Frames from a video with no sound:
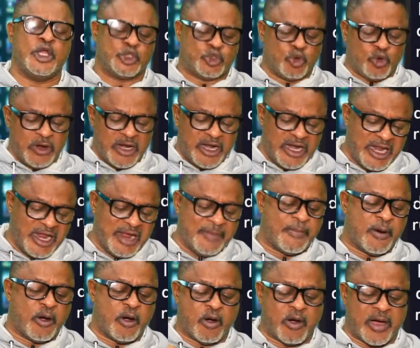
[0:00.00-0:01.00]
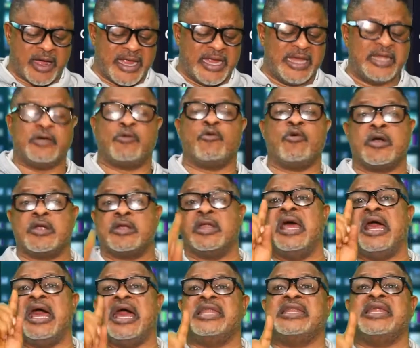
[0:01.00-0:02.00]
to labor in the world.
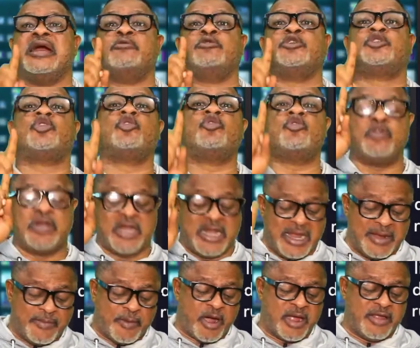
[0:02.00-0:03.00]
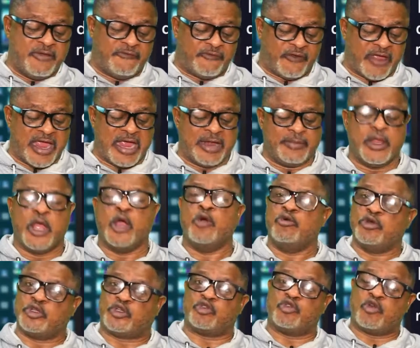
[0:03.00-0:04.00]
And that we shouldn't labor in vain.
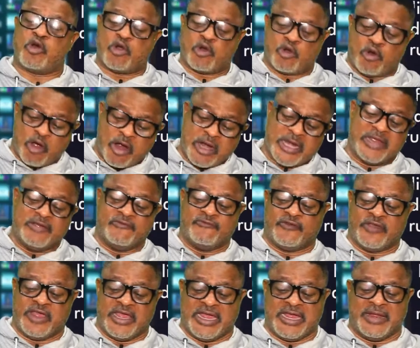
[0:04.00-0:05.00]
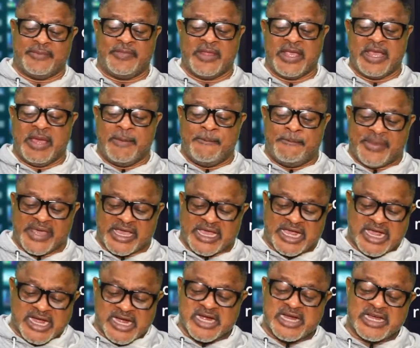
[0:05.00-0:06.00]
We should not run in vain.
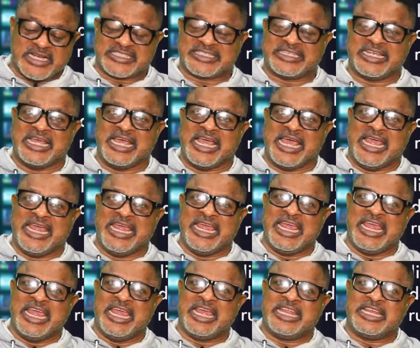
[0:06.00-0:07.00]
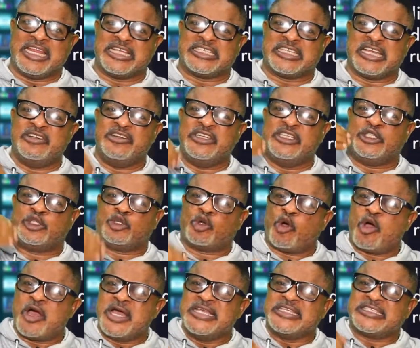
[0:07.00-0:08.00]
Because there's a
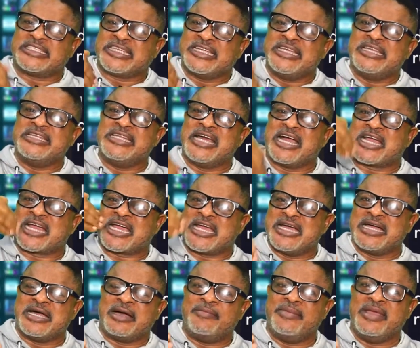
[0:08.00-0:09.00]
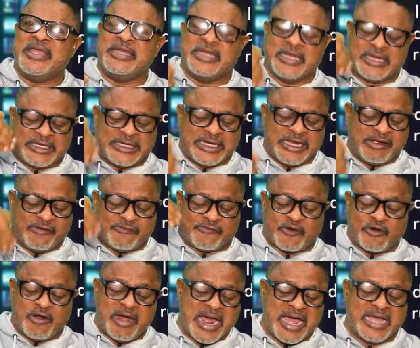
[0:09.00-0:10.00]
rejoicing that comes in the day of
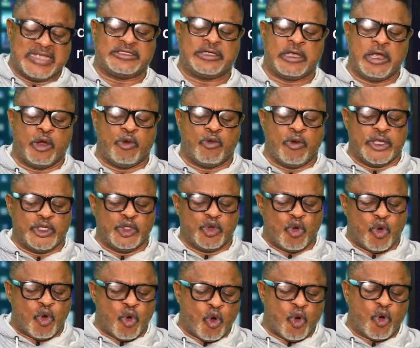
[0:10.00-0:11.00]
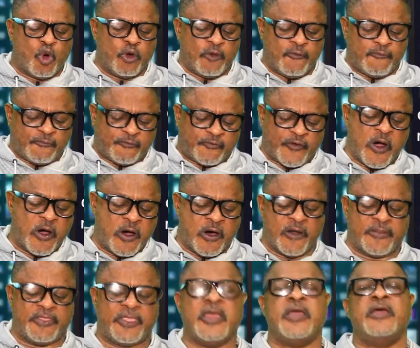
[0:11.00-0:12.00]
Christ when you hold
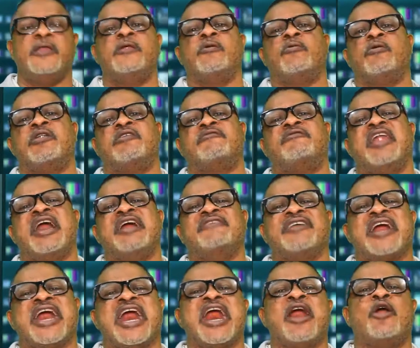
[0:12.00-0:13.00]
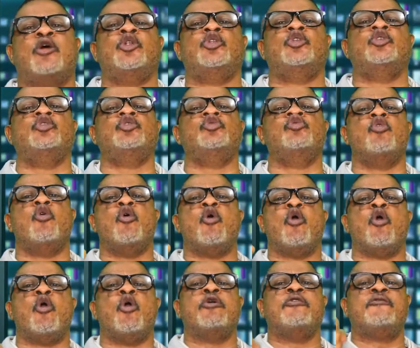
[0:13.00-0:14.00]
forth the word of life. How do you
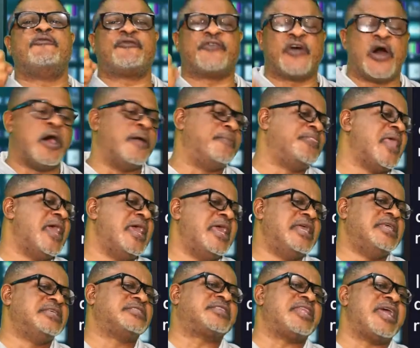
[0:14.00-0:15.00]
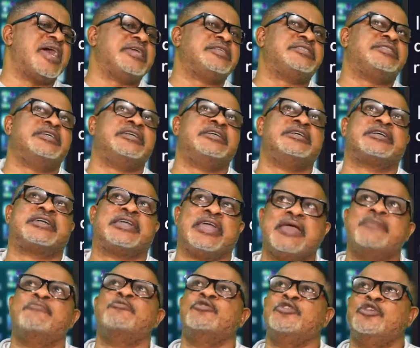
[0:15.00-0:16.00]
hold forth? It's like the
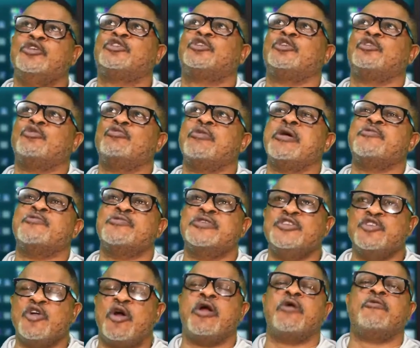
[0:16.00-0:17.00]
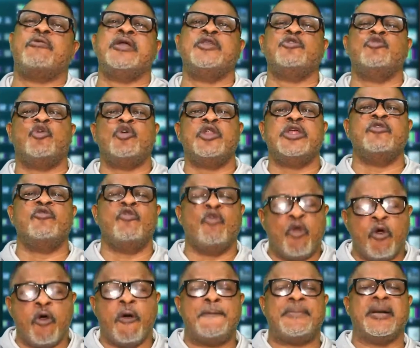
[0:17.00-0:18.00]
game we used to do when we were young, when you hold a
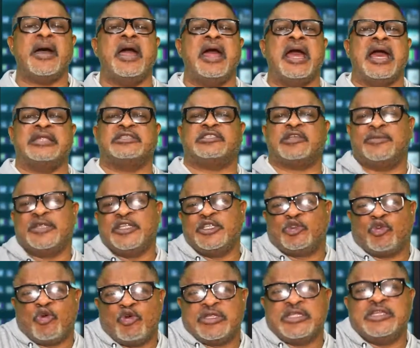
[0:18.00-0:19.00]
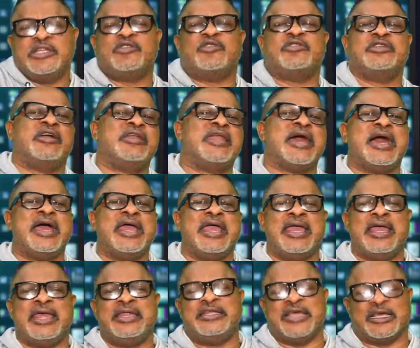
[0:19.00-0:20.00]
rope and somebody holding it on the other
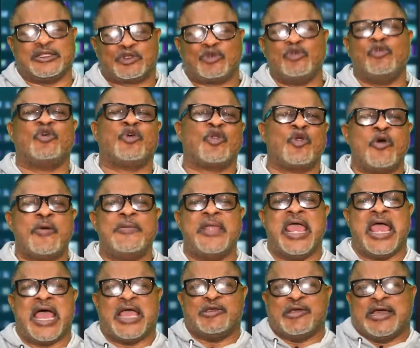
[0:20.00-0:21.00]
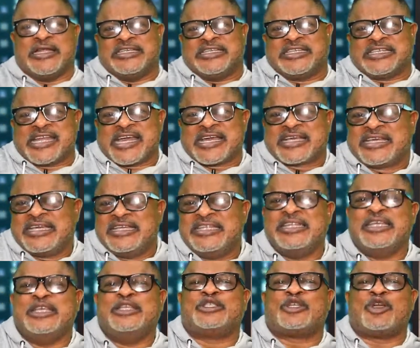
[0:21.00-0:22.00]
end. There are two groups and you are
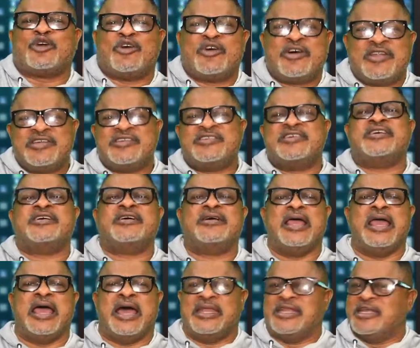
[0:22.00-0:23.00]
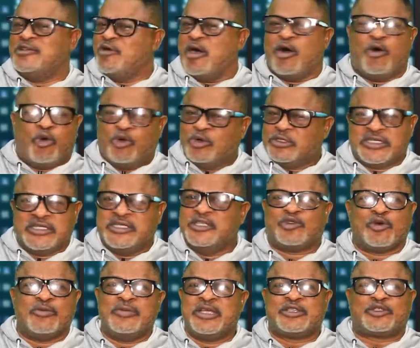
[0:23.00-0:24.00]
dragging each other and then you are holding it
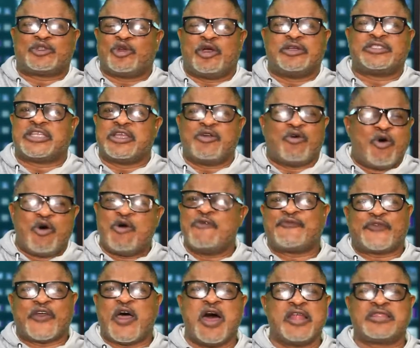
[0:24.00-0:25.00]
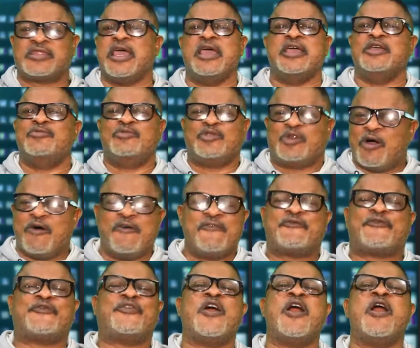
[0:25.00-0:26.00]
to make sure. Say, hold forth,
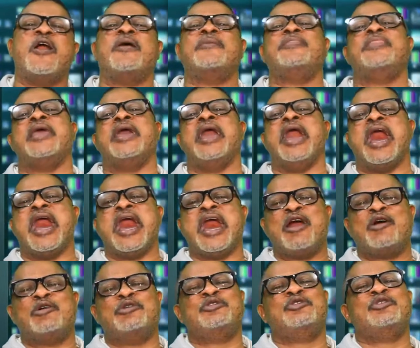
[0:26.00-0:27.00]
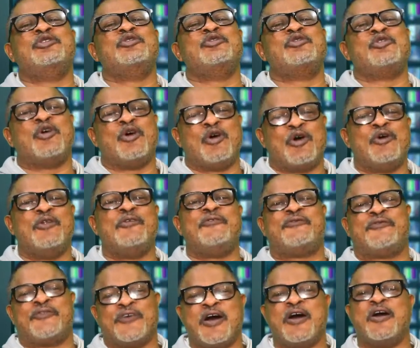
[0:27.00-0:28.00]
don't fall. How do you hold
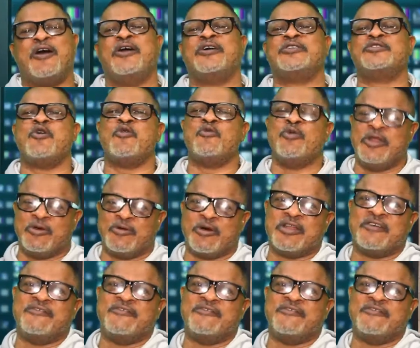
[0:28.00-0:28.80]
forth with the word